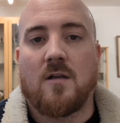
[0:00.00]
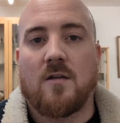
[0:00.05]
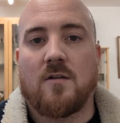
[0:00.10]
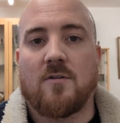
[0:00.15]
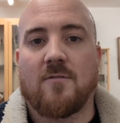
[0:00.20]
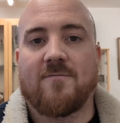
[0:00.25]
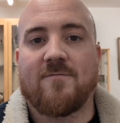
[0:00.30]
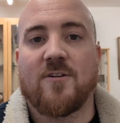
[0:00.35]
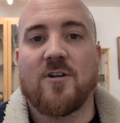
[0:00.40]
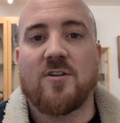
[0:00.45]
So
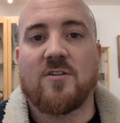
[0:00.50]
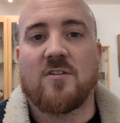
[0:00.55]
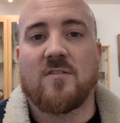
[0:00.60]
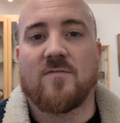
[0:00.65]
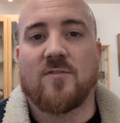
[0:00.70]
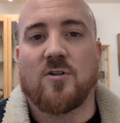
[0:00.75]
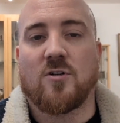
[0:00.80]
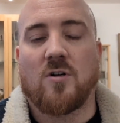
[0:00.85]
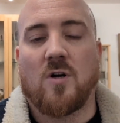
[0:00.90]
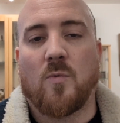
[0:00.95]
first of
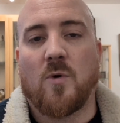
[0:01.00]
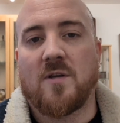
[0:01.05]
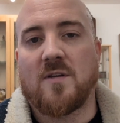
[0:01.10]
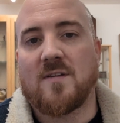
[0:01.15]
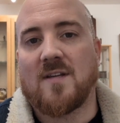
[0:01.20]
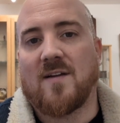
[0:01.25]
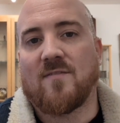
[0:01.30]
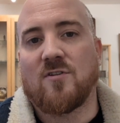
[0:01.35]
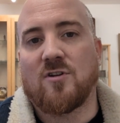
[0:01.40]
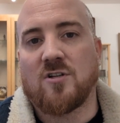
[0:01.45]
all, I wanted
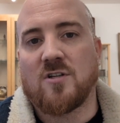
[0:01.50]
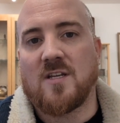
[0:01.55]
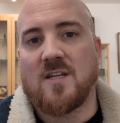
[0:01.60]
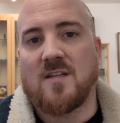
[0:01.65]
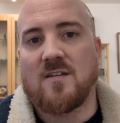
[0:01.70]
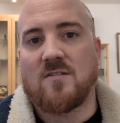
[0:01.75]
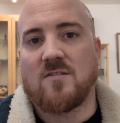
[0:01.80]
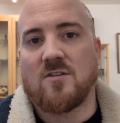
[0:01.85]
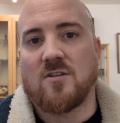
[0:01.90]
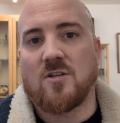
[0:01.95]
to have a look
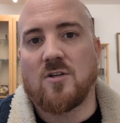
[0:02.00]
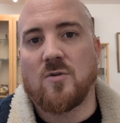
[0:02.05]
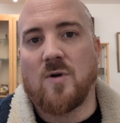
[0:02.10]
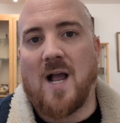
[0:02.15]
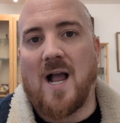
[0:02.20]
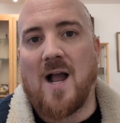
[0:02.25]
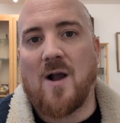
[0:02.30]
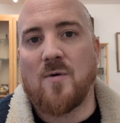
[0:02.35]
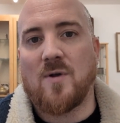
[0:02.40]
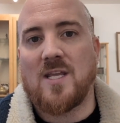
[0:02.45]
into
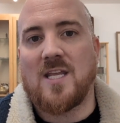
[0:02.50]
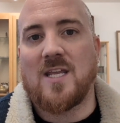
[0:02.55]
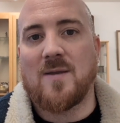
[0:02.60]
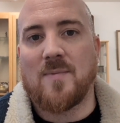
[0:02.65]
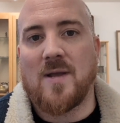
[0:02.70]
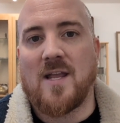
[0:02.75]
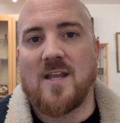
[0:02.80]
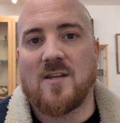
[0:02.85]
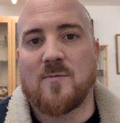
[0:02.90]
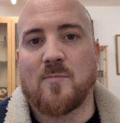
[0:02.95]
how
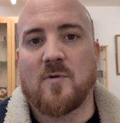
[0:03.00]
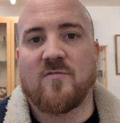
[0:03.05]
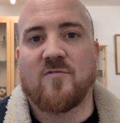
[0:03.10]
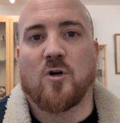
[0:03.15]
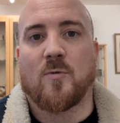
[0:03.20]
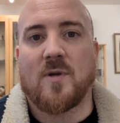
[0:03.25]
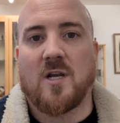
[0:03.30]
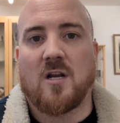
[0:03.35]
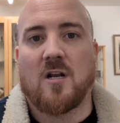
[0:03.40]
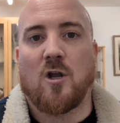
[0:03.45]
eBay is
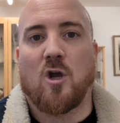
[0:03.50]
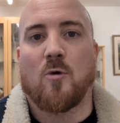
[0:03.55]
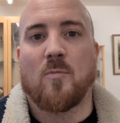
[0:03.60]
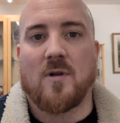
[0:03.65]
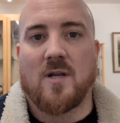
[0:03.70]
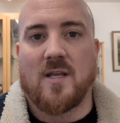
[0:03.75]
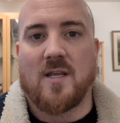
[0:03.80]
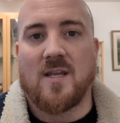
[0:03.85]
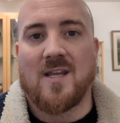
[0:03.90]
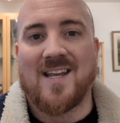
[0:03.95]
performing
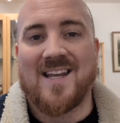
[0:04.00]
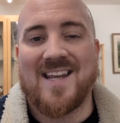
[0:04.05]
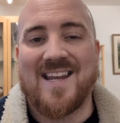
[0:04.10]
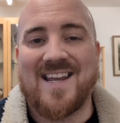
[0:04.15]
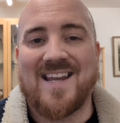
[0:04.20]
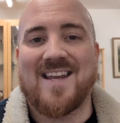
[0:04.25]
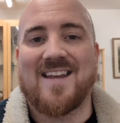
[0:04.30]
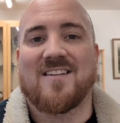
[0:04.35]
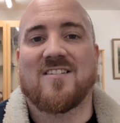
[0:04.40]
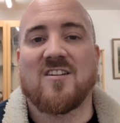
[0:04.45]
globally.
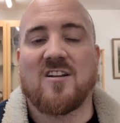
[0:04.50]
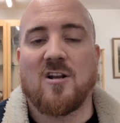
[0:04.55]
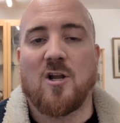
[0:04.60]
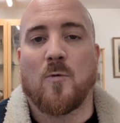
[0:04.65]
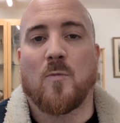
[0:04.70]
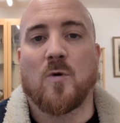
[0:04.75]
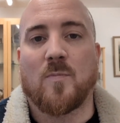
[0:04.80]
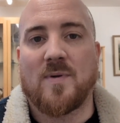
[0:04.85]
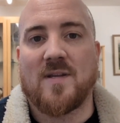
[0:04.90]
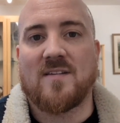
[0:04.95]
It is a
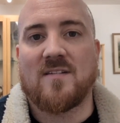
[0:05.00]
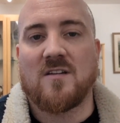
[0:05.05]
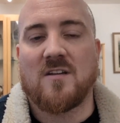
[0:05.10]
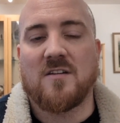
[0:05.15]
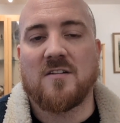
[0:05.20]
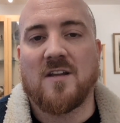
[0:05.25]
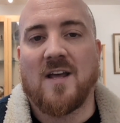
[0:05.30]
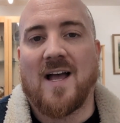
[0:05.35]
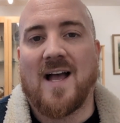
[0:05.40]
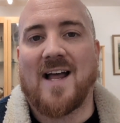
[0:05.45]
global
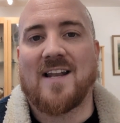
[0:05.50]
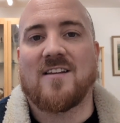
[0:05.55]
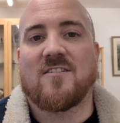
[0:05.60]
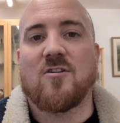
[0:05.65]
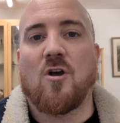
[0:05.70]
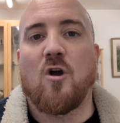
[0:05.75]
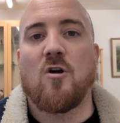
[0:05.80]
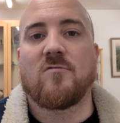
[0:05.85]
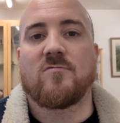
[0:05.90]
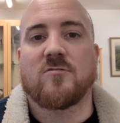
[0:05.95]
business, and its
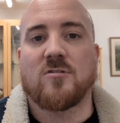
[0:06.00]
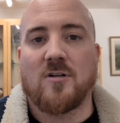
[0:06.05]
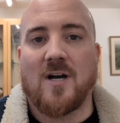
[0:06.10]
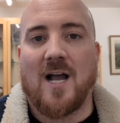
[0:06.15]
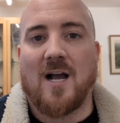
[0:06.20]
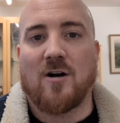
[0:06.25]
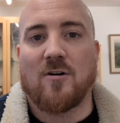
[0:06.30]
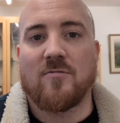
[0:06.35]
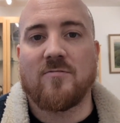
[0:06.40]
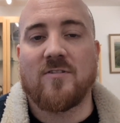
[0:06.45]
overall
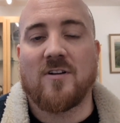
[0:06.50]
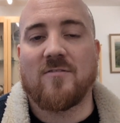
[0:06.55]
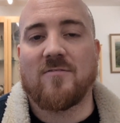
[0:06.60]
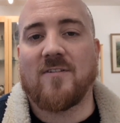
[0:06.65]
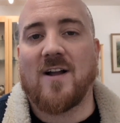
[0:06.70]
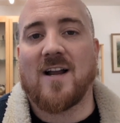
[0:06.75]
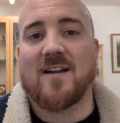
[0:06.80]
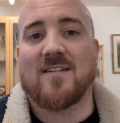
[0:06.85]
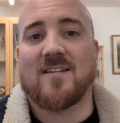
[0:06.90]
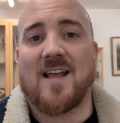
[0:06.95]
health
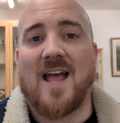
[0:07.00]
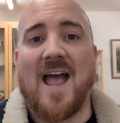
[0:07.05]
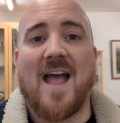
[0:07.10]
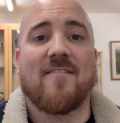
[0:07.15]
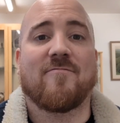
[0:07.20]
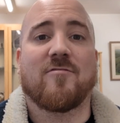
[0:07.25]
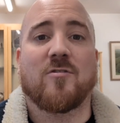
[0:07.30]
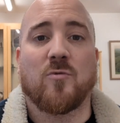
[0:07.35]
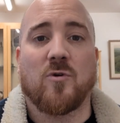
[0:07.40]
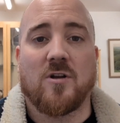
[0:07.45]
affects
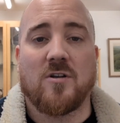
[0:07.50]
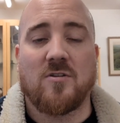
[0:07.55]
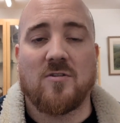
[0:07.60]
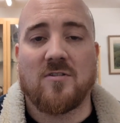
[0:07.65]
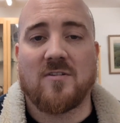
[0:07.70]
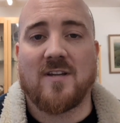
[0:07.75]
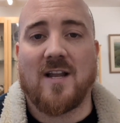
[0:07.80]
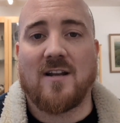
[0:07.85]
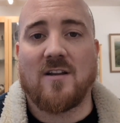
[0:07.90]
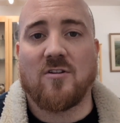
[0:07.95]
everyone who's
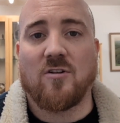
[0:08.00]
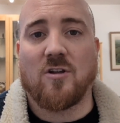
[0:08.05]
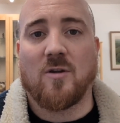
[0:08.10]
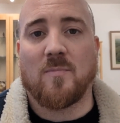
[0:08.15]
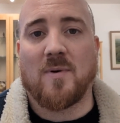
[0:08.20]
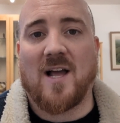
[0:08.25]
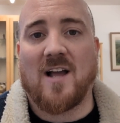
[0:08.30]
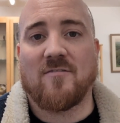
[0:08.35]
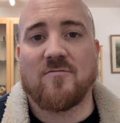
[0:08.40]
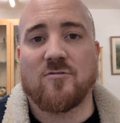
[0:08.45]
selling on the
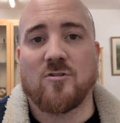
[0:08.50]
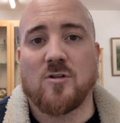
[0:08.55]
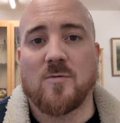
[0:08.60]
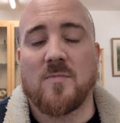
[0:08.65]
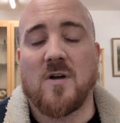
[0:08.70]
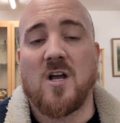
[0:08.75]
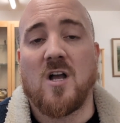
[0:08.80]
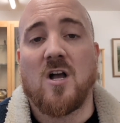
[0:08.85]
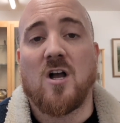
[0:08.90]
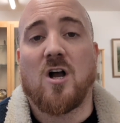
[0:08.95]
platform
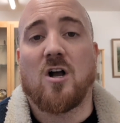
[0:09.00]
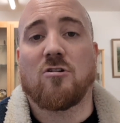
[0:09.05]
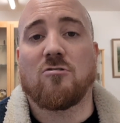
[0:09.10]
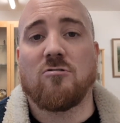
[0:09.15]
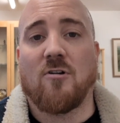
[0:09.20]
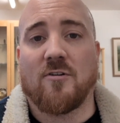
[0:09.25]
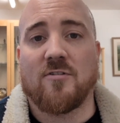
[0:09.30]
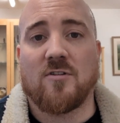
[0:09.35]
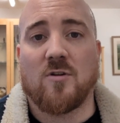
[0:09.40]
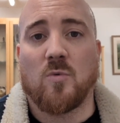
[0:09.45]

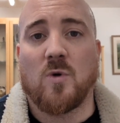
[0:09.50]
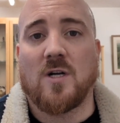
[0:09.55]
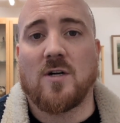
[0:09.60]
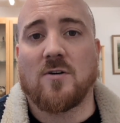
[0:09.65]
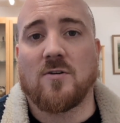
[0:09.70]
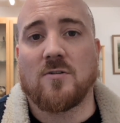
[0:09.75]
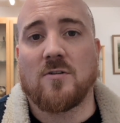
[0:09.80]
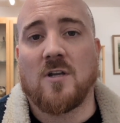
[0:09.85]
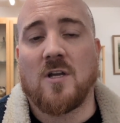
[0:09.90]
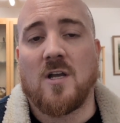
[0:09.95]
across the
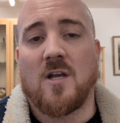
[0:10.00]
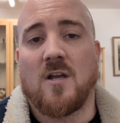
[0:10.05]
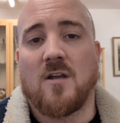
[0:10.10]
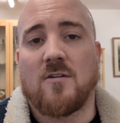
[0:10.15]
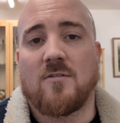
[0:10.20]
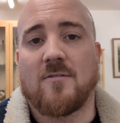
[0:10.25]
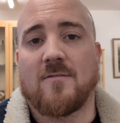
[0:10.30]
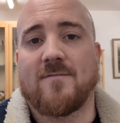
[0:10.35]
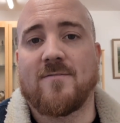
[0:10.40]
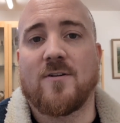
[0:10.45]
world.
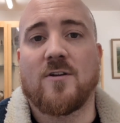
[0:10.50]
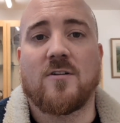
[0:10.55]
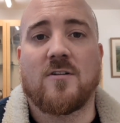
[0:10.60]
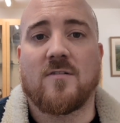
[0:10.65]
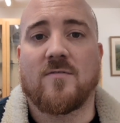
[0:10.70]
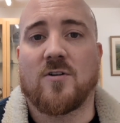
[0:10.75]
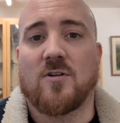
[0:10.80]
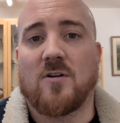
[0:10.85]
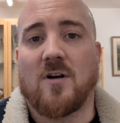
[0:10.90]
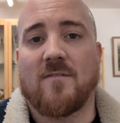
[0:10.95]
So first
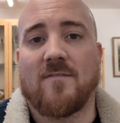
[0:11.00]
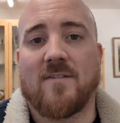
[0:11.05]
of all, I